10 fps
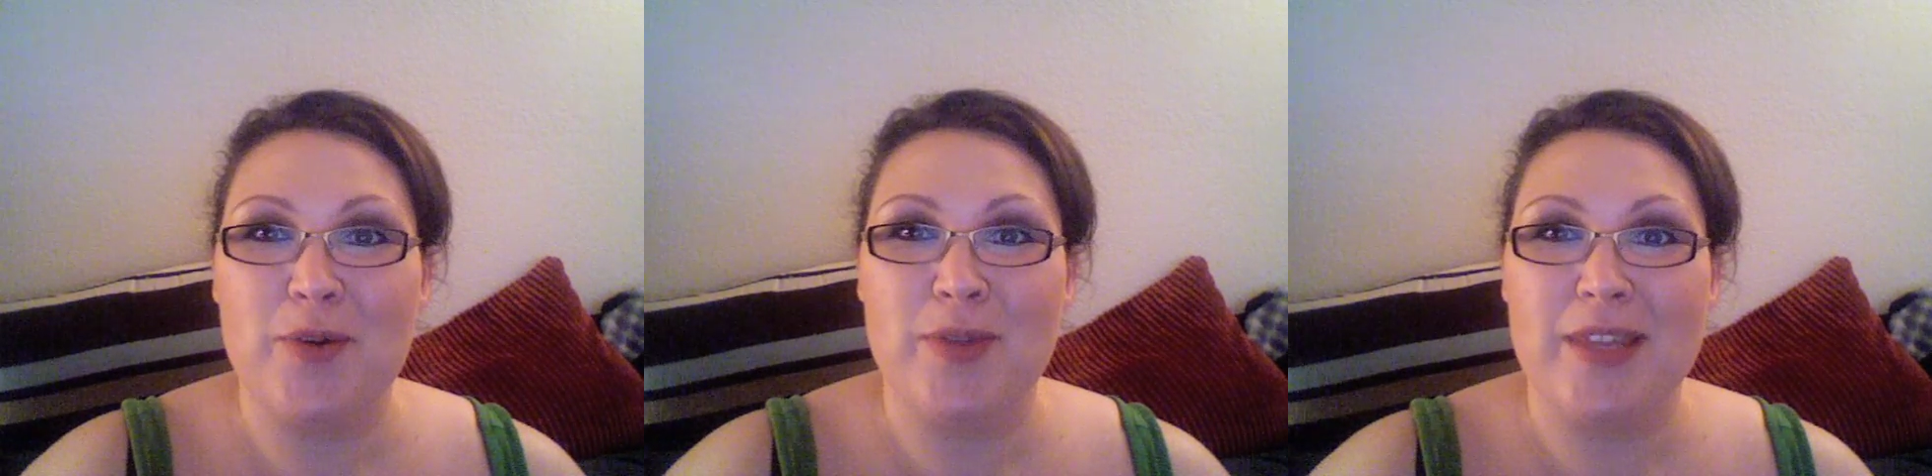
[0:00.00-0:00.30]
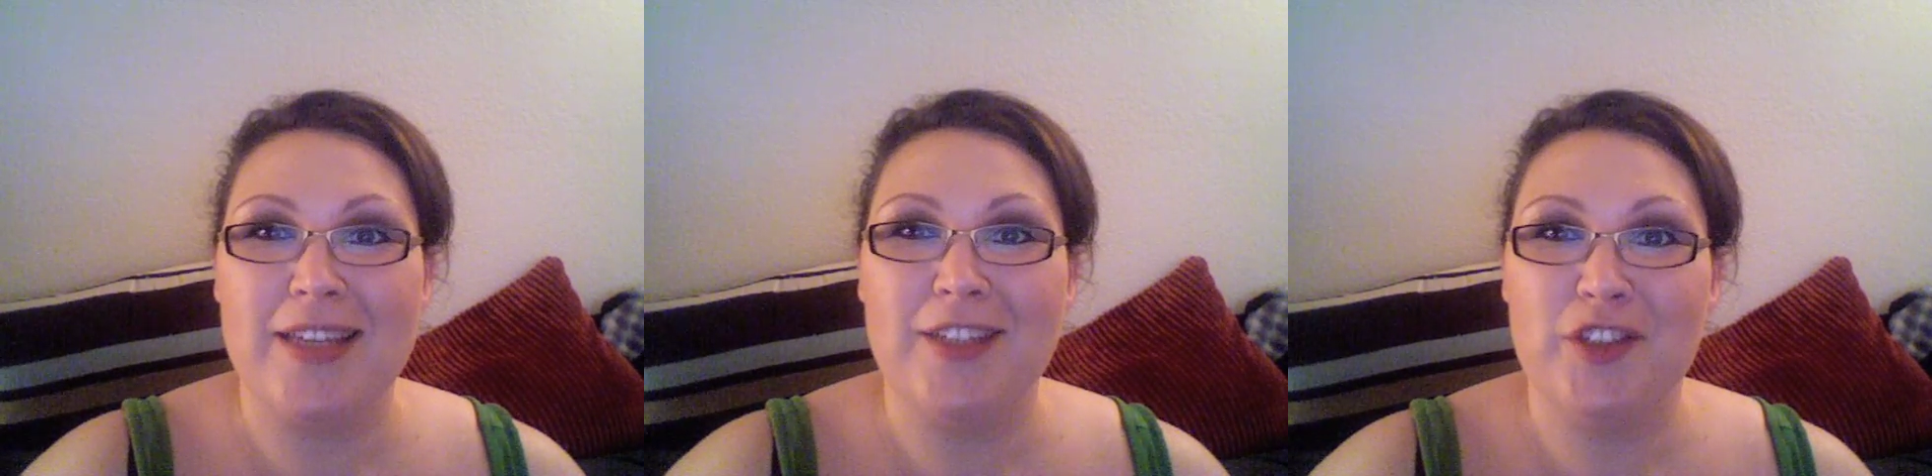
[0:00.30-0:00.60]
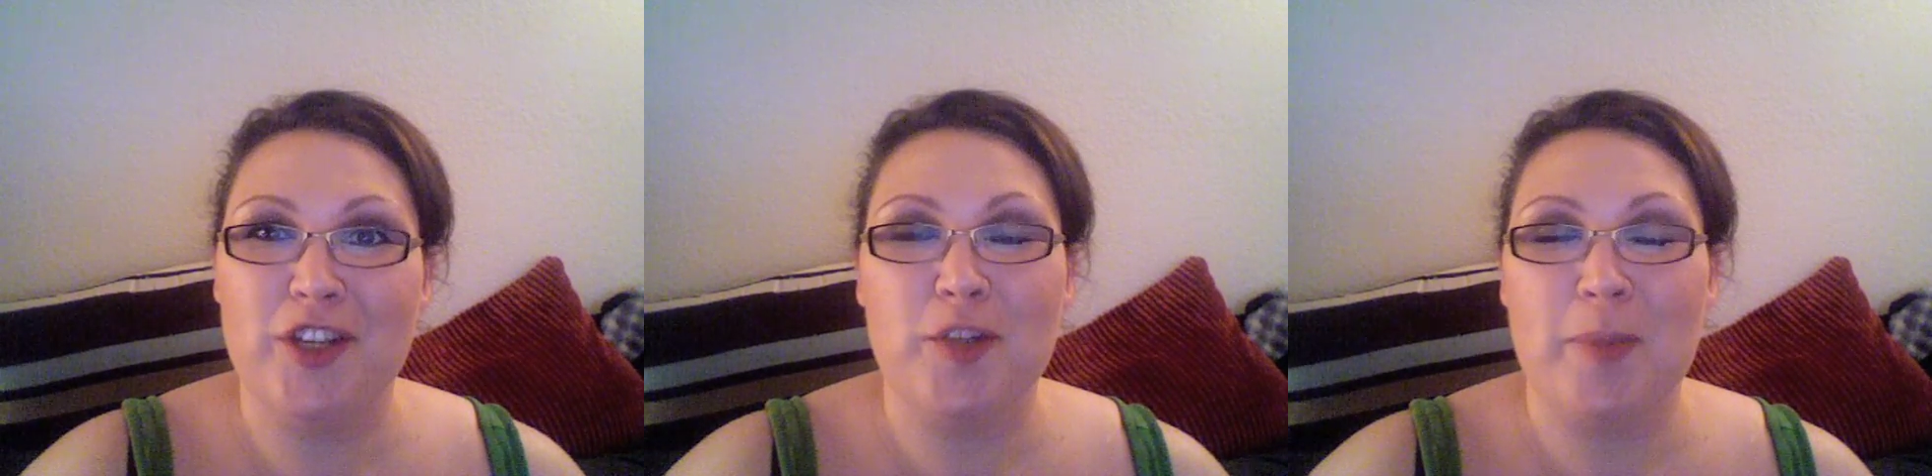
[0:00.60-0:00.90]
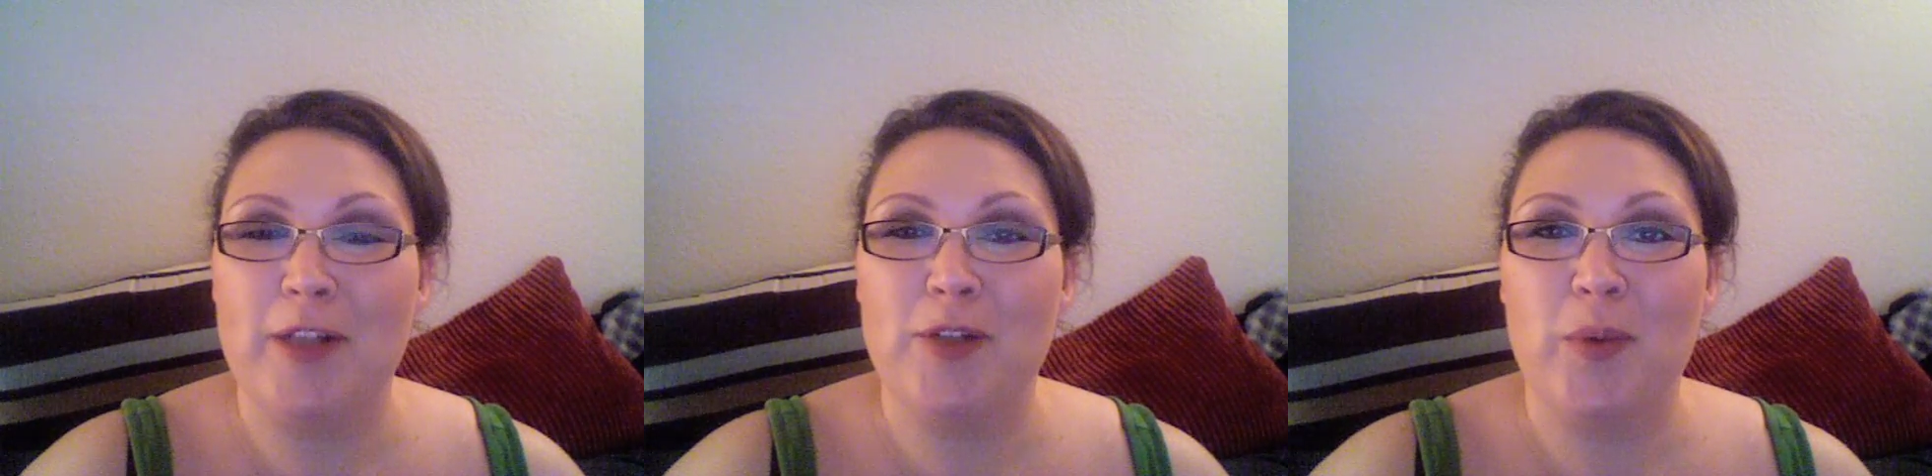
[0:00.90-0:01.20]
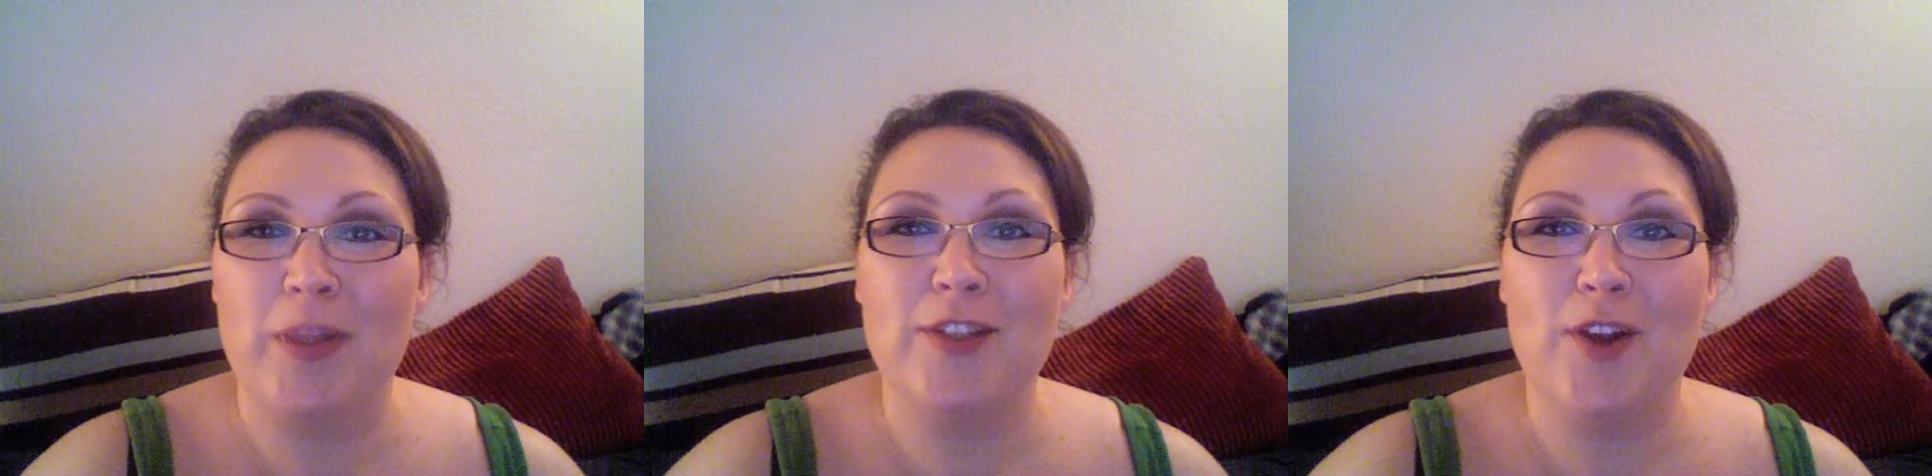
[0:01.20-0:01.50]
who the
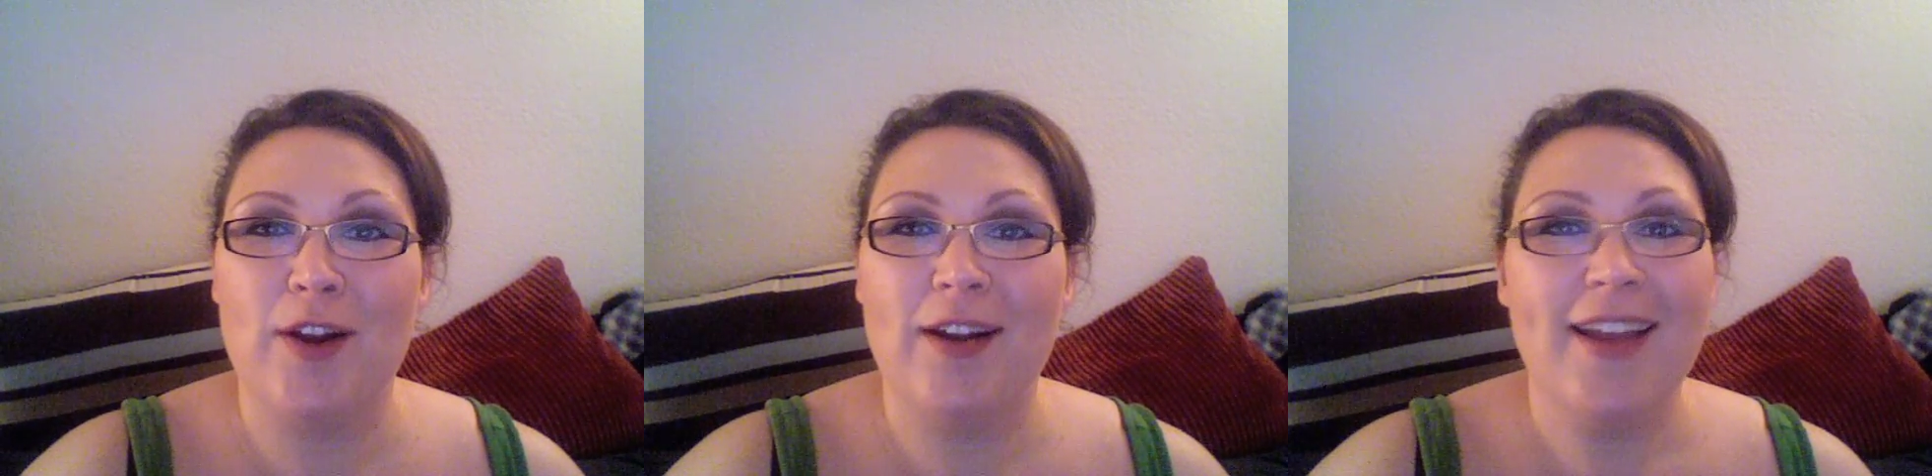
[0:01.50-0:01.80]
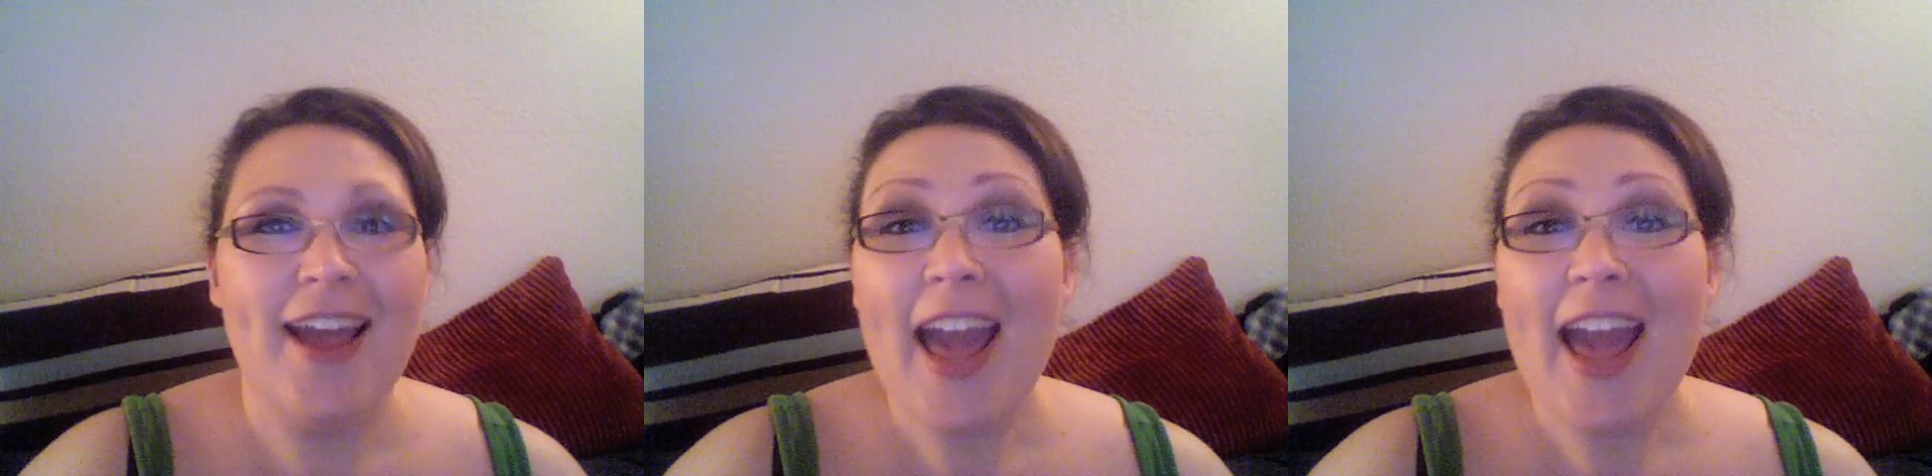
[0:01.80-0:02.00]
judgmental ones are.